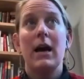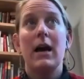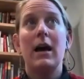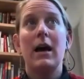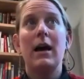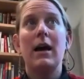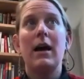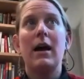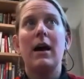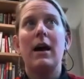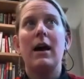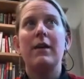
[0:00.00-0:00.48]

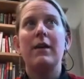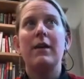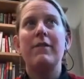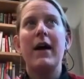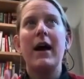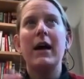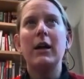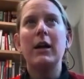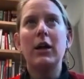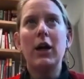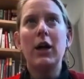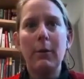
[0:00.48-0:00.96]
I've
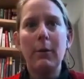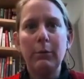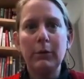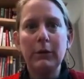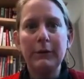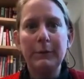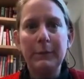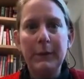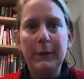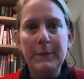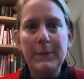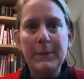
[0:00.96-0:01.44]
had a
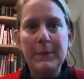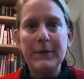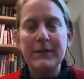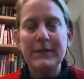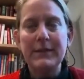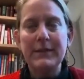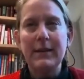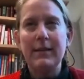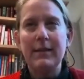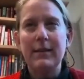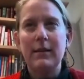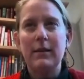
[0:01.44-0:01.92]
couple of people
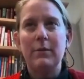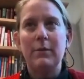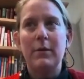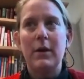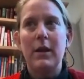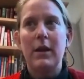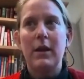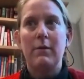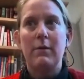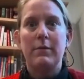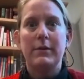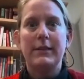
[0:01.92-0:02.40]
say that
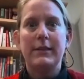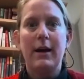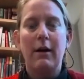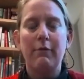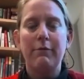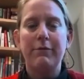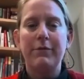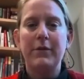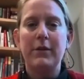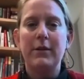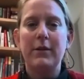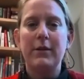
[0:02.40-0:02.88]
it was
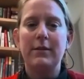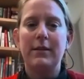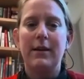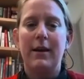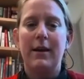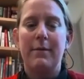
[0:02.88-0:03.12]
helpful.